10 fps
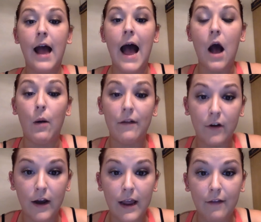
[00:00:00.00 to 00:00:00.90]

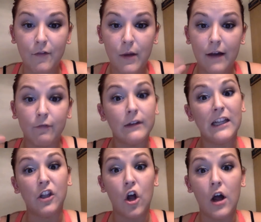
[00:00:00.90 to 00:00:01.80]
However, if you have
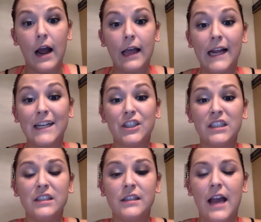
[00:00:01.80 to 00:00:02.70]
really long
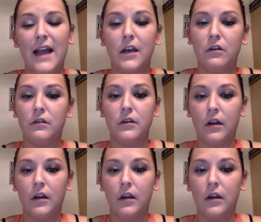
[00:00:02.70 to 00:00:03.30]
eyelashes and